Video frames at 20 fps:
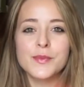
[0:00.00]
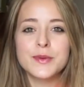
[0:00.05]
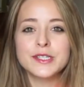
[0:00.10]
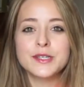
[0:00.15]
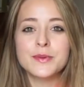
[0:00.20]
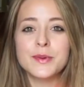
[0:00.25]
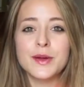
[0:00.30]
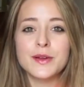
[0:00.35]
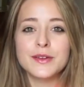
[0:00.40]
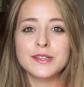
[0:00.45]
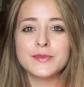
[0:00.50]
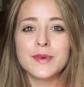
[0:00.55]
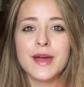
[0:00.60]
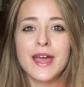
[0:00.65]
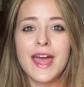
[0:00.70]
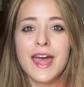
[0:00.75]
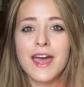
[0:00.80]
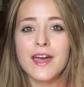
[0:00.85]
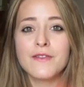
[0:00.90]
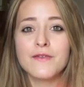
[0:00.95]
but to be honest my
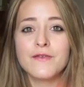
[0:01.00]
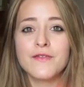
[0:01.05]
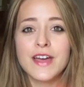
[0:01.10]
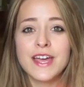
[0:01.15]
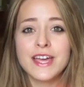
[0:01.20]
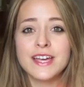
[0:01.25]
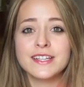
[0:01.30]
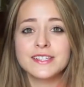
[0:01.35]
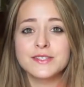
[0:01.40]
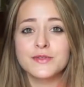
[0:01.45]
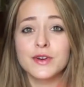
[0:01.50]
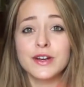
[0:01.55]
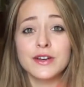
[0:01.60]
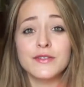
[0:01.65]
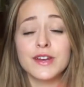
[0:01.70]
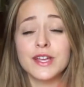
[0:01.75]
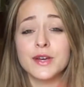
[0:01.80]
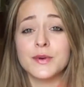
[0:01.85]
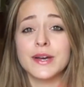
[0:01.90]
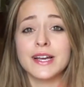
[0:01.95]
hair fades
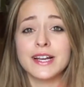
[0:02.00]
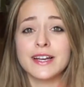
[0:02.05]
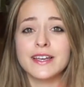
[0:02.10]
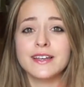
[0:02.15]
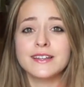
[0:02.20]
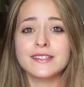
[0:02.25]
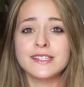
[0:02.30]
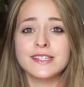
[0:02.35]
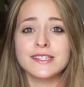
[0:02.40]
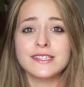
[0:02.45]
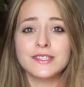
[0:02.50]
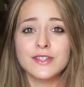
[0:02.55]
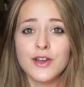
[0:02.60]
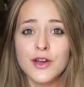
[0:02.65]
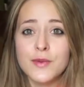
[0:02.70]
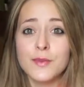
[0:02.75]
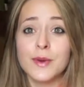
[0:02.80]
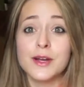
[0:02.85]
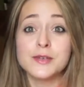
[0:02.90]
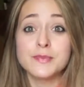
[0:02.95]
really quickly because there's
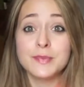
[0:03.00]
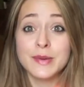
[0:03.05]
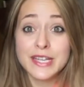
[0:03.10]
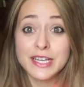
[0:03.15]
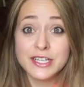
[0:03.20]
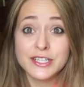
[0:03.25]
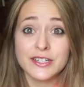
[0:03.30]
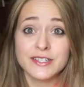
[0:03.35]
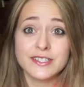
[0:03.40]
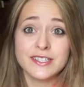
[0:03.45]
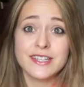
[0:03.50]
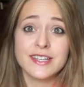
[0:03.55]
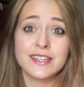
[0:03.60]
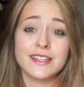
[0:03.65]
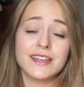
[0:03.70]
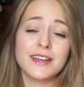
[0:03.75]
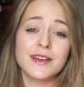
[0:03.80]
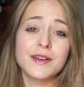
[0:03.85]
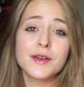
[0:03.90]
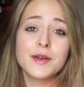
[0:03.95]
so much bleach underneath
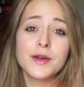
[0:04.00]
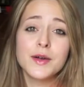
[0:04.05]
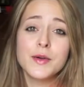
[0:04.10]
it